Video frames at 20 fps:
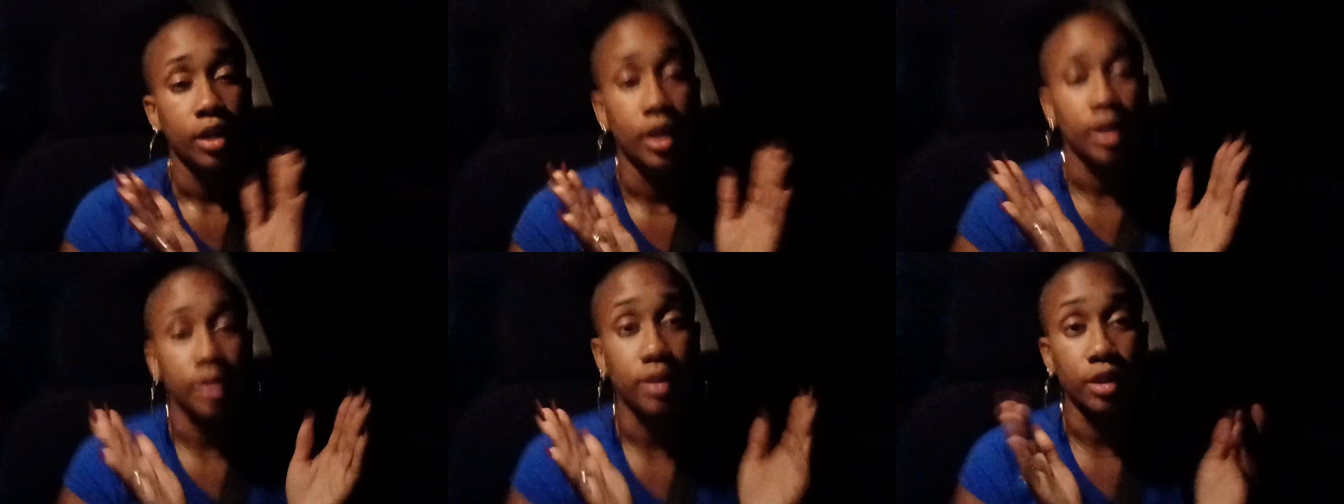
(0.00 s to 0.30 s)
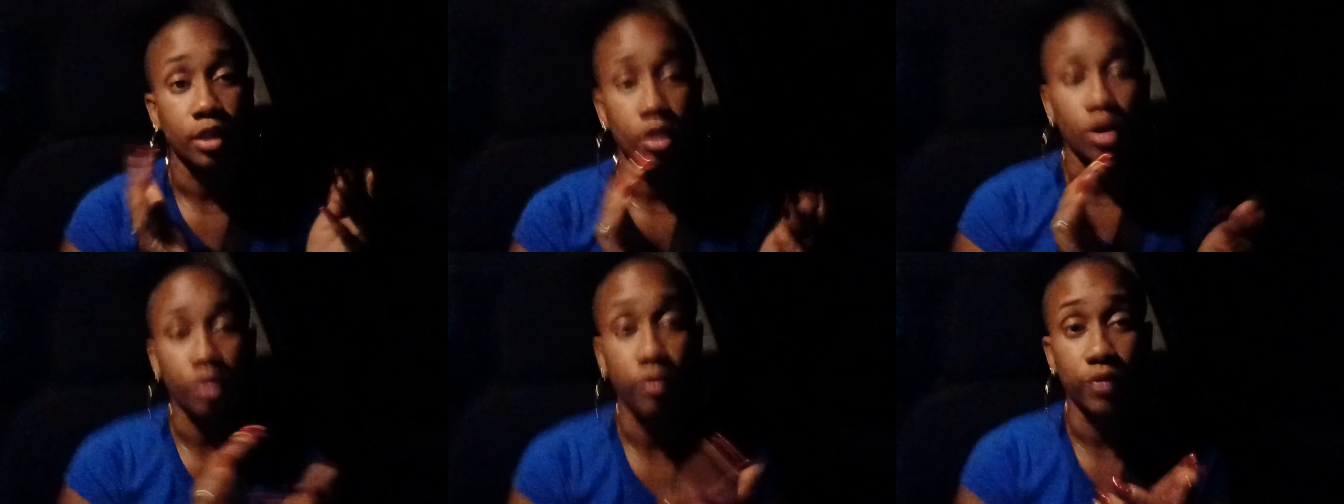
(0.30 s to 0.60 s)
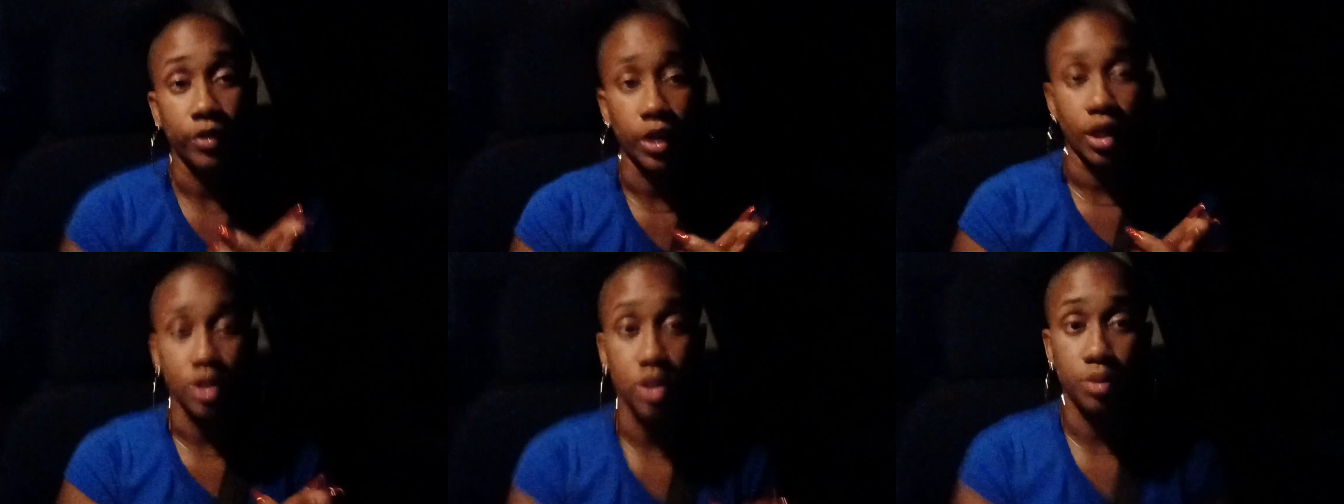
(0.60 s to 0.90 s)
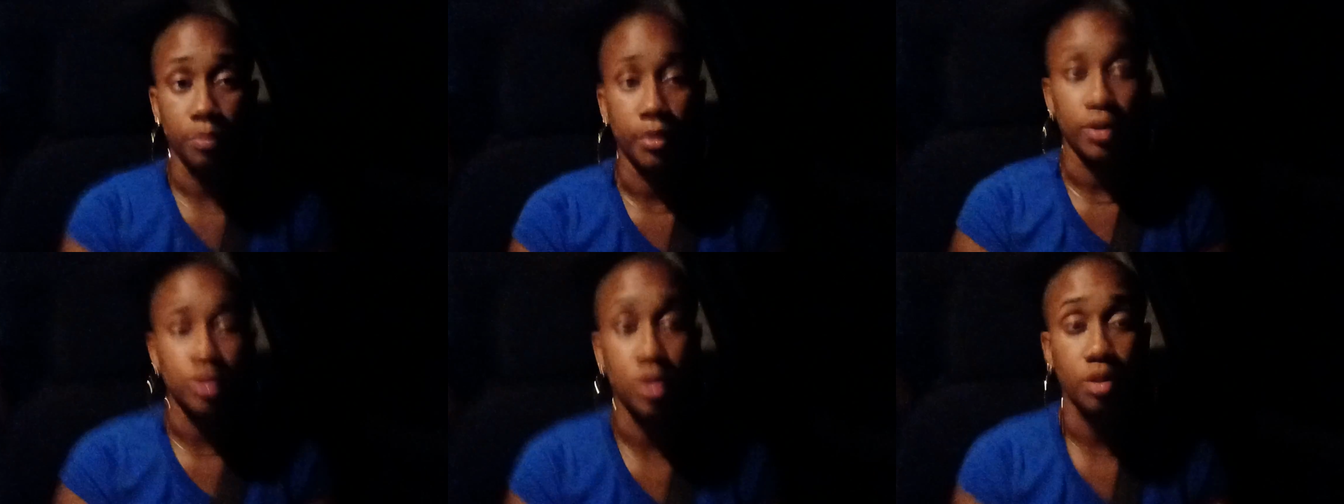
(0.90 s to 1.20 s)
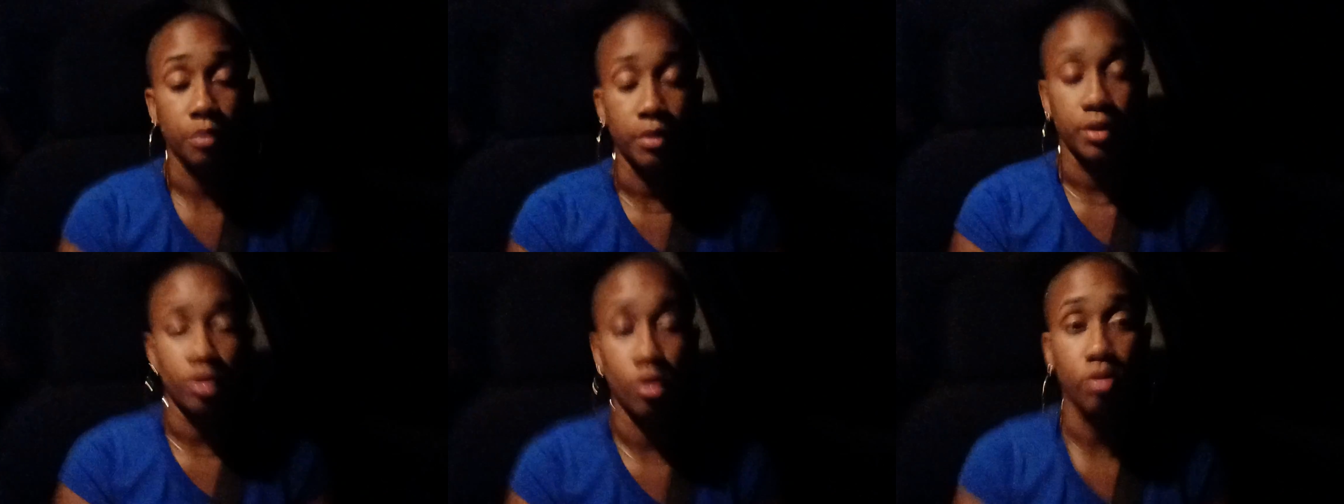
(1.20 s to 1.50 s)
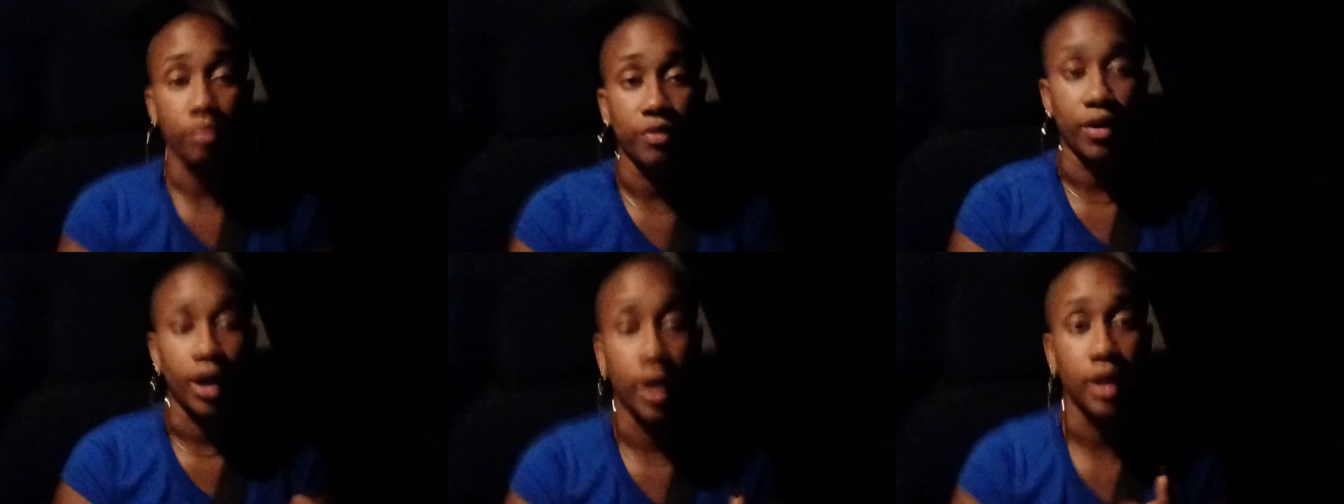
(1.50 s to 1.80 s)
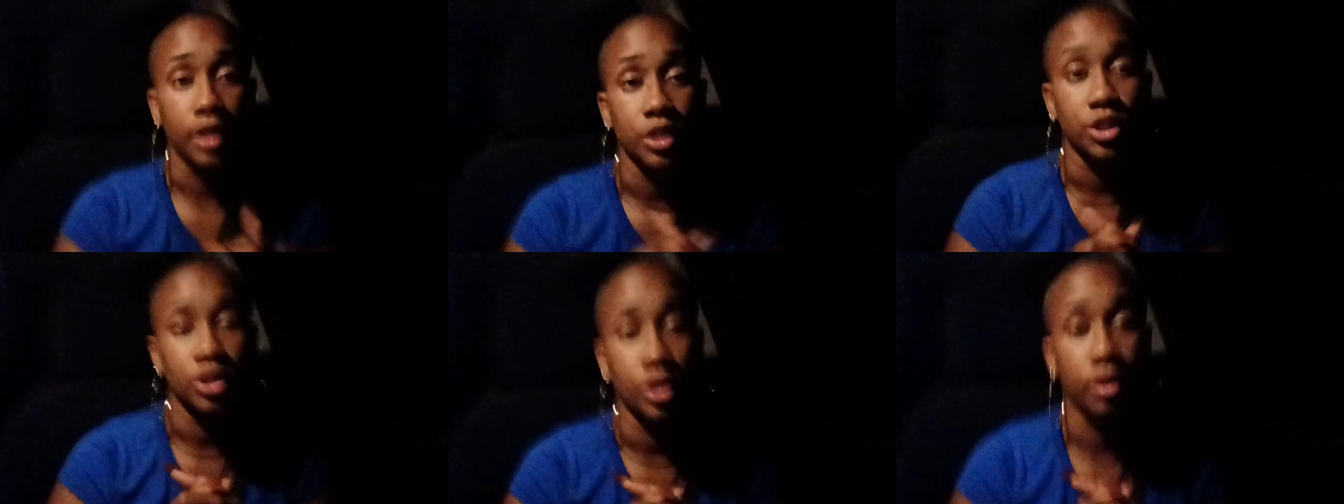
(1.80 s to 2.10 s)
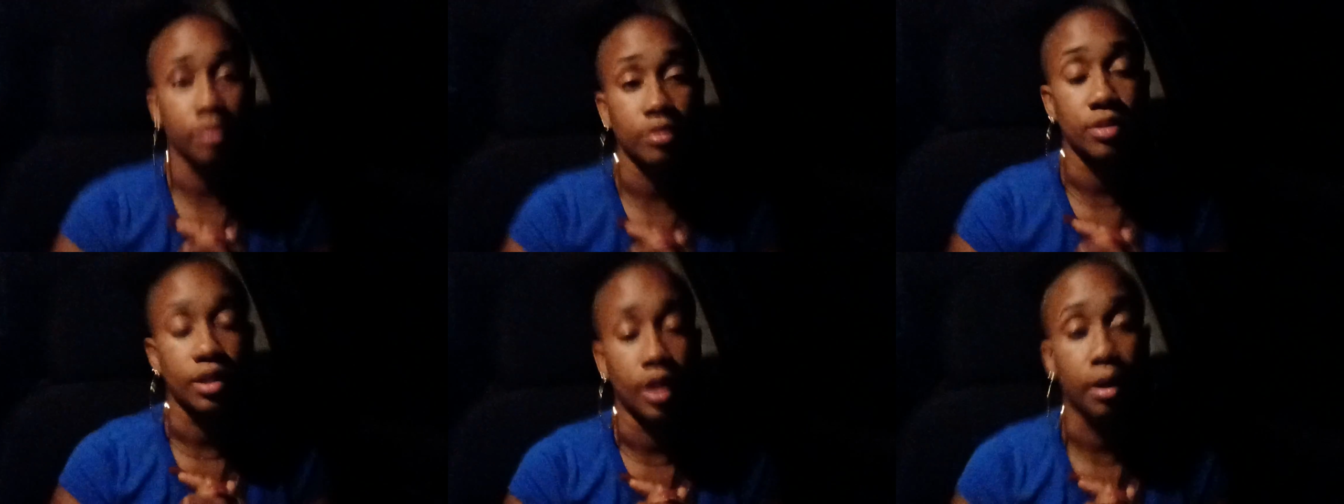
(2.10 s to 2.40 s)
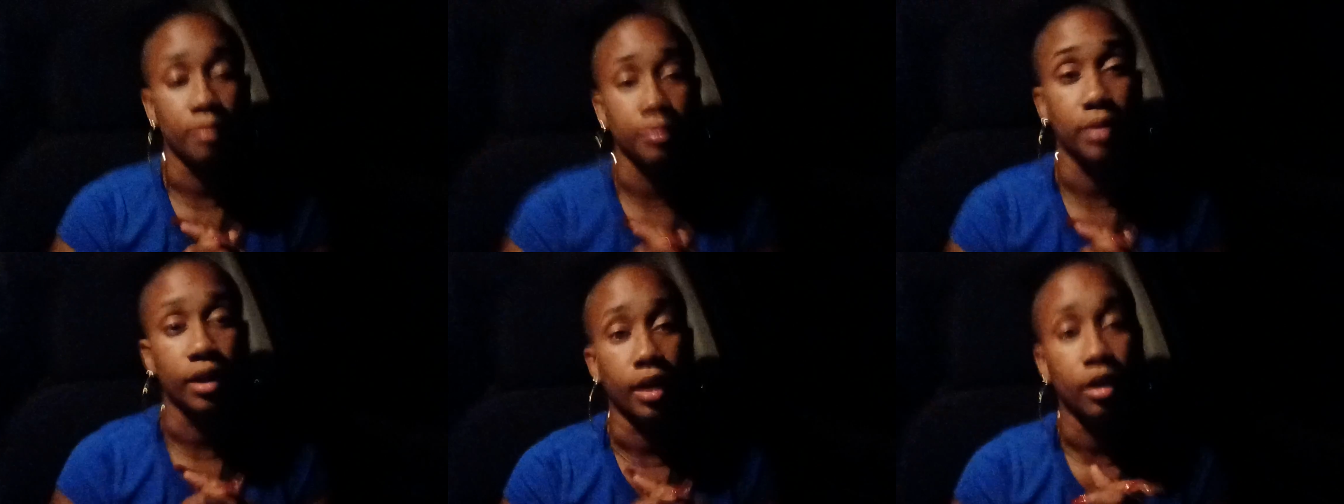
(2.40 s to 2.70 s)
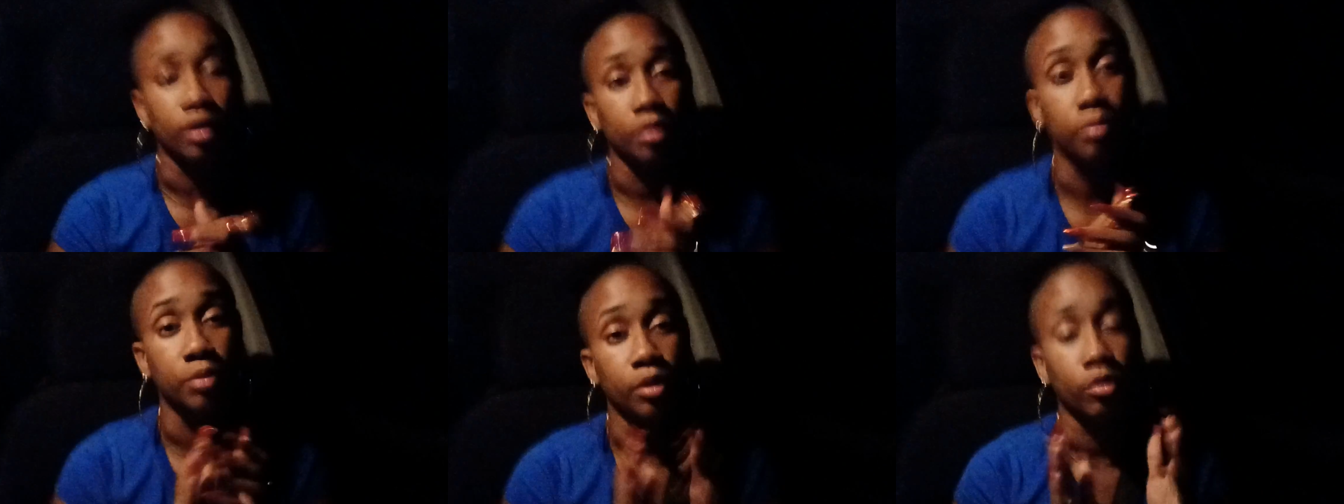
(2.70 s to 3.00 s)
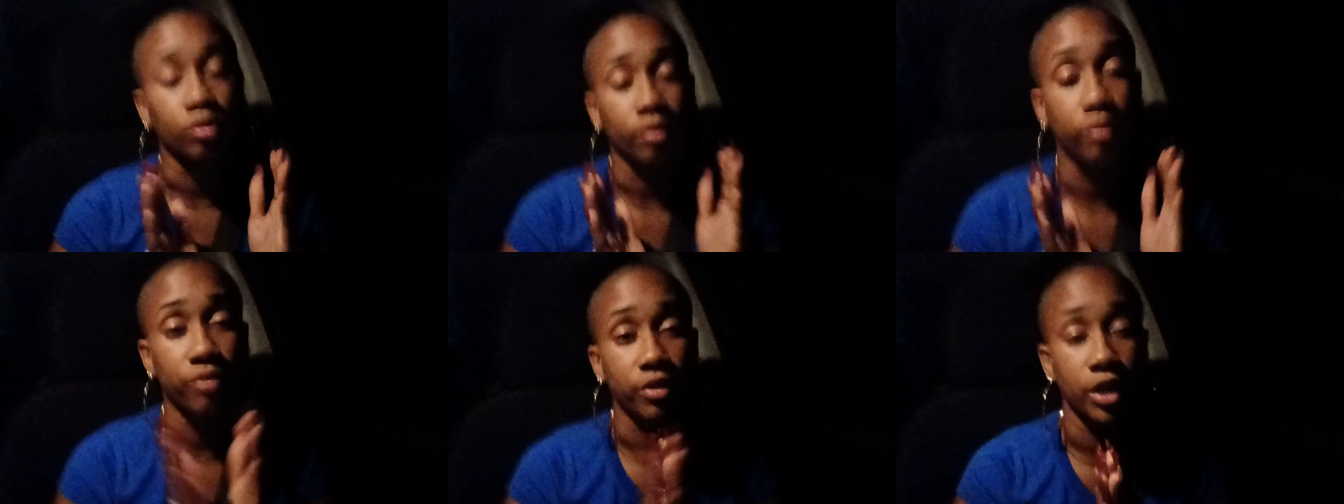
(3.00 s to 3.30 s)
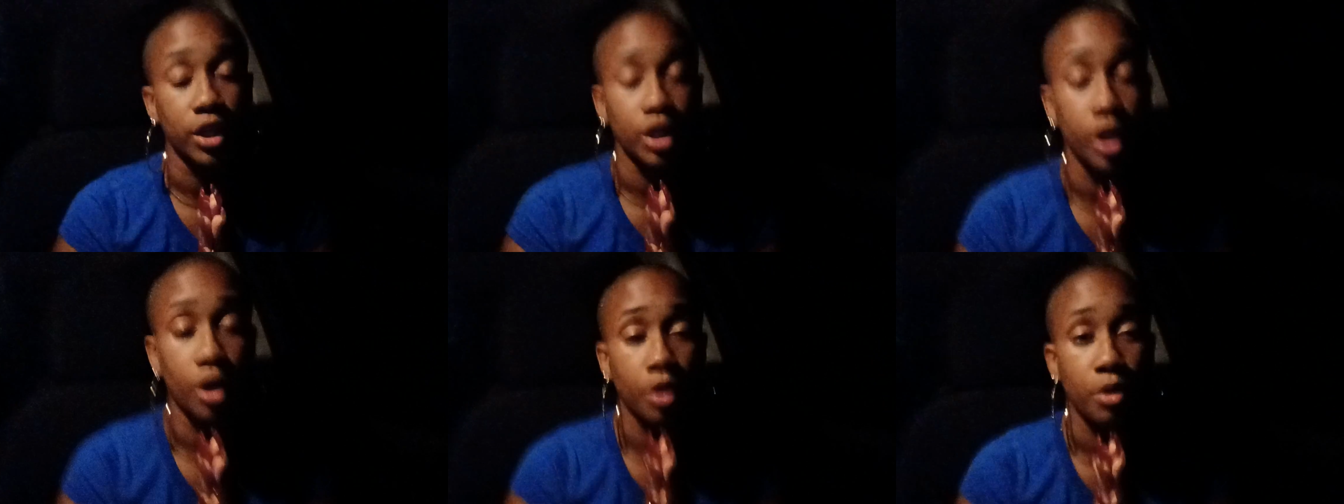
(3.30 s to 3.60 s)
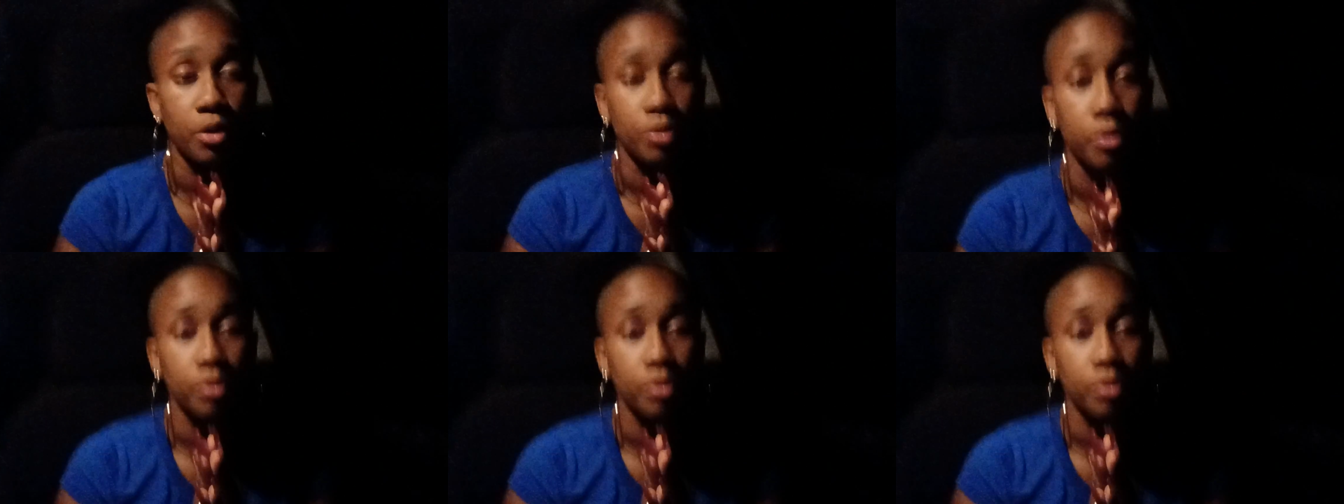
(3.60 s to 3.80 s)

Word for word: Hit the notification bell so you be notified each and every time that I upload a video.